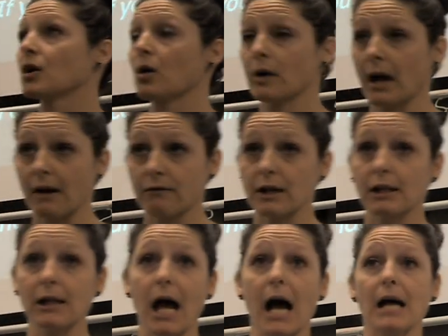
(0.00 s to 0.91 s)
go to every
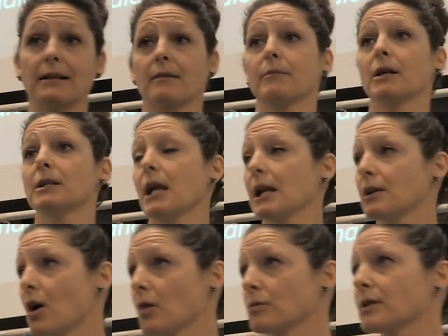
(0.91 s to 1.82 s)
class. I'm going to
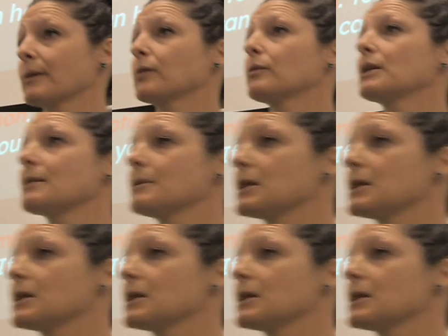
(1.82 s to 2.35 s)
take notes. I'm going to read the